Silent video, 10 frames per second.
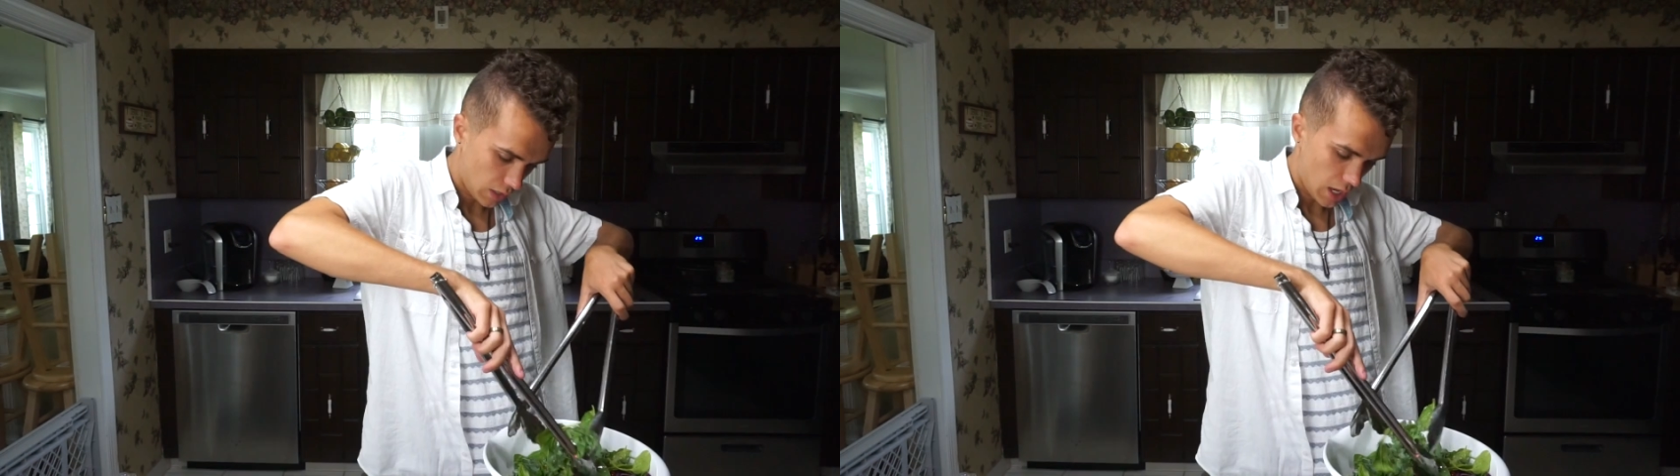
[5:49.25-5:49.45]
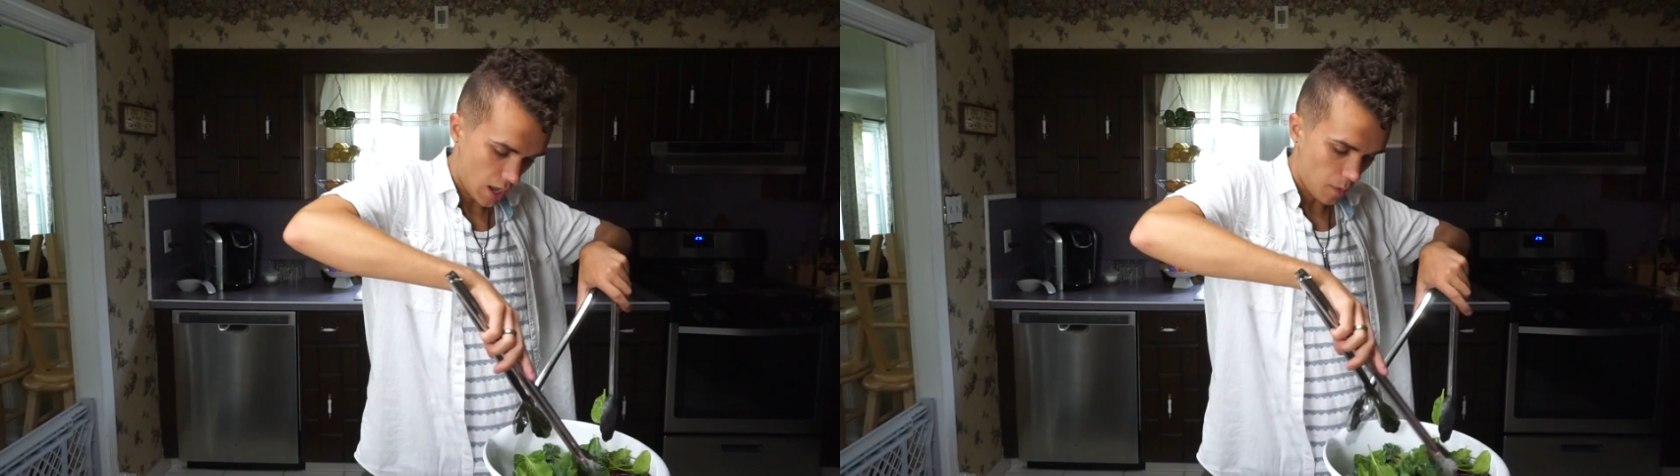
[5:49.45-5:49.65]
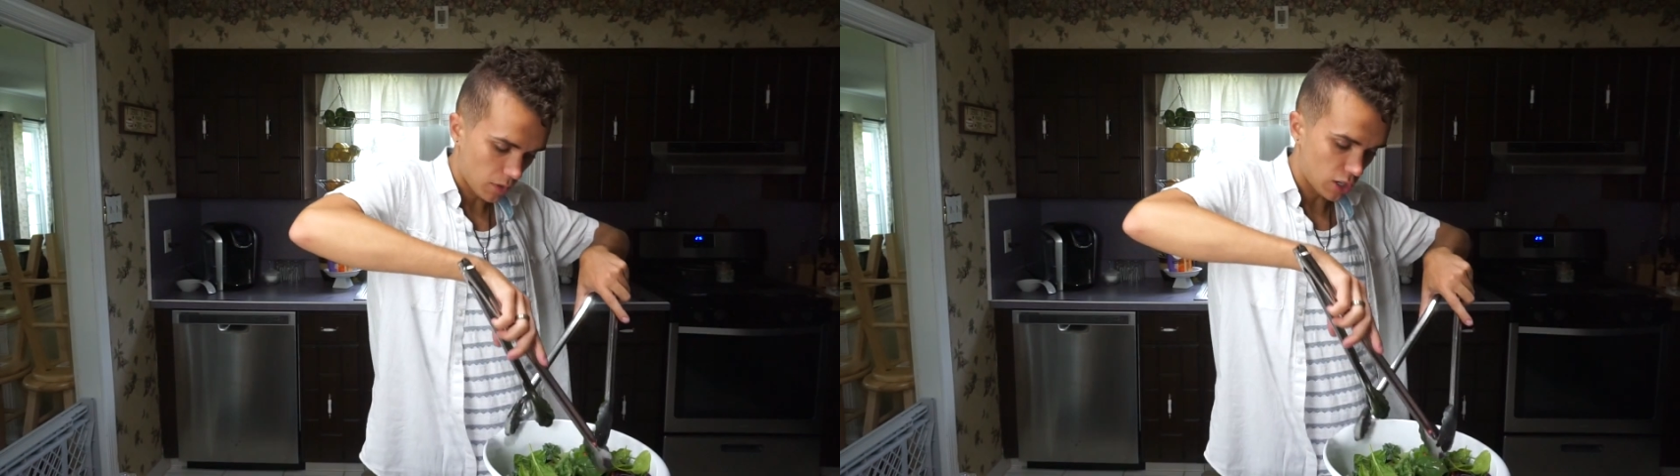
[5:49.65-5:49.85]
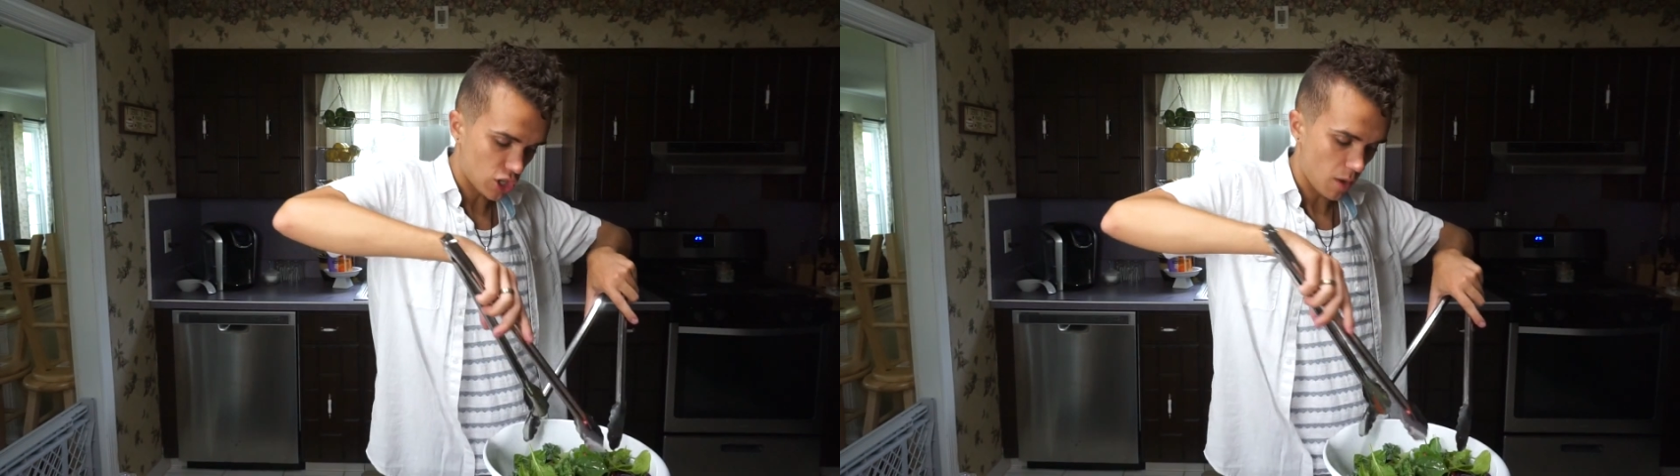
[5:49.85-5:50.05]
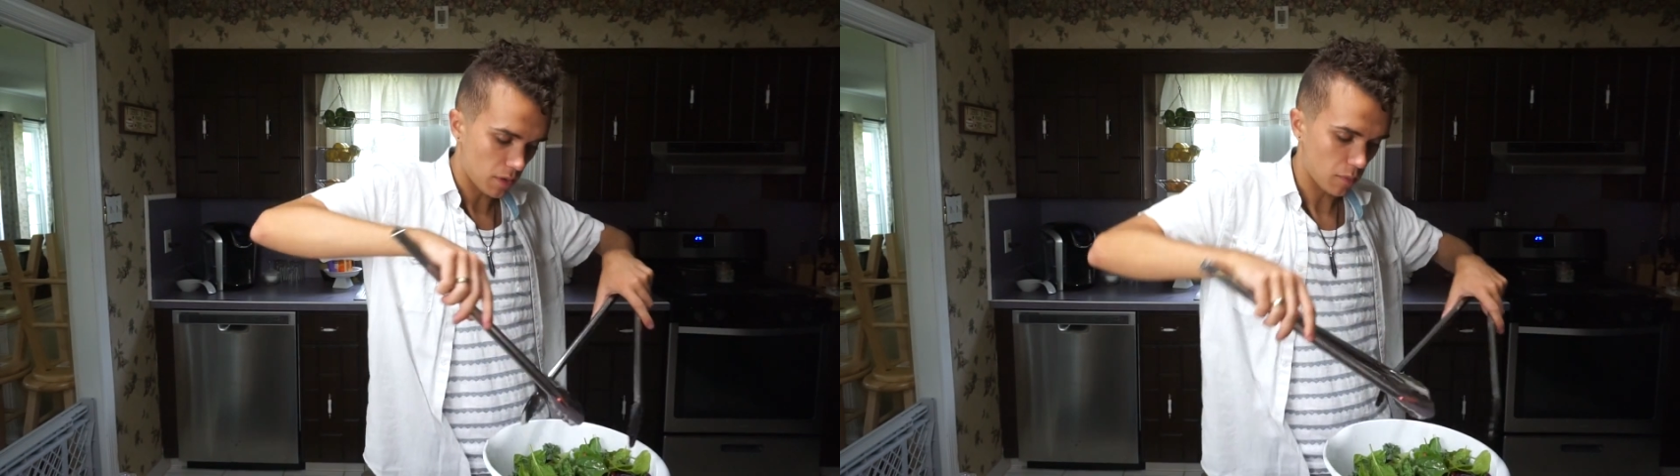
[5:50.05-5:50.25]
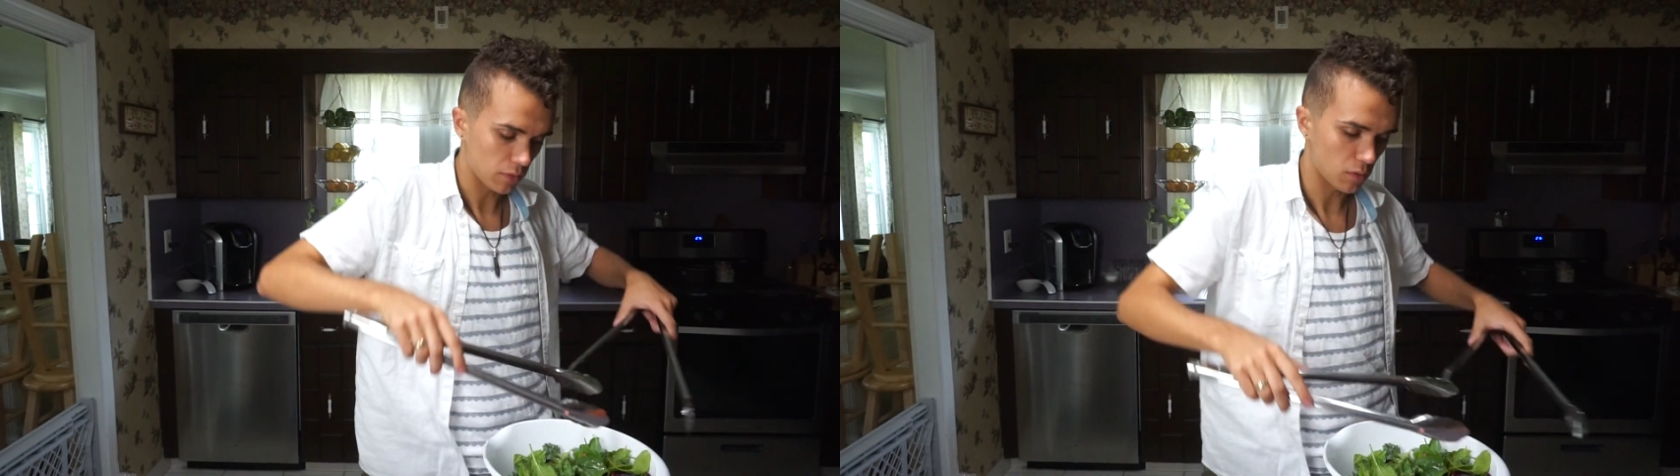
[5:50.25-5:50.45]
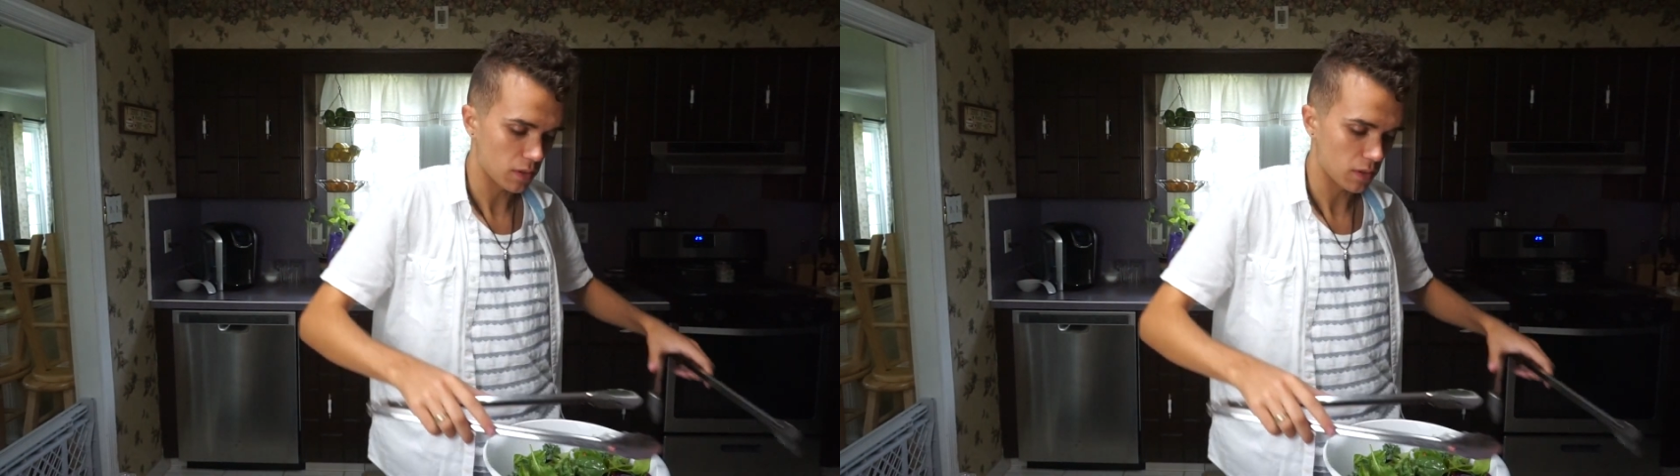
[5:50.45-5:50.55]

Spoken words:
Yeah, I'm gonna chop it up a little